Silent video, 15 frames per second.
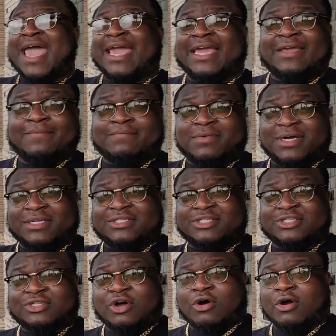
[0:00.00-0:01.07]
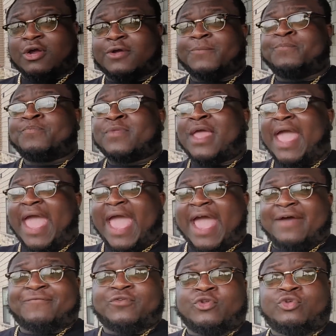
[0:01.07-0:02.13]
eight months start
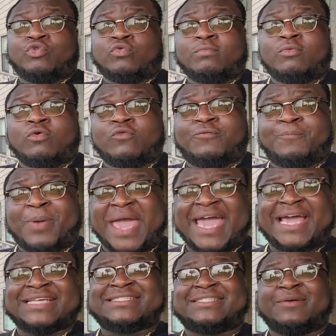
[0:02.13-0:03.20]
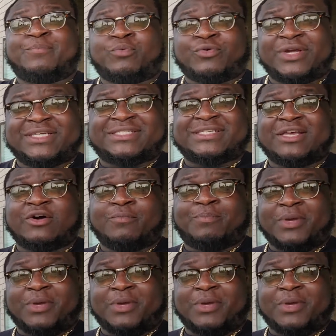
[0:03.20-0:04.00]
after you move past the pre-sale